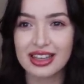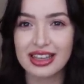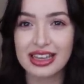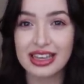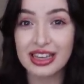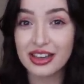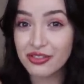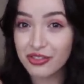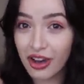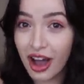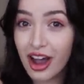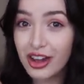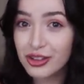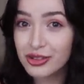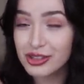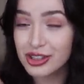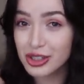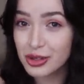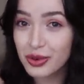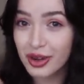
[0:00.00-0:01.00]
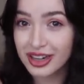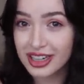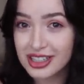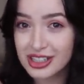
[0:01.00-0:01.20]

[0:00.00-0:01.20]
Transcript: he follows you on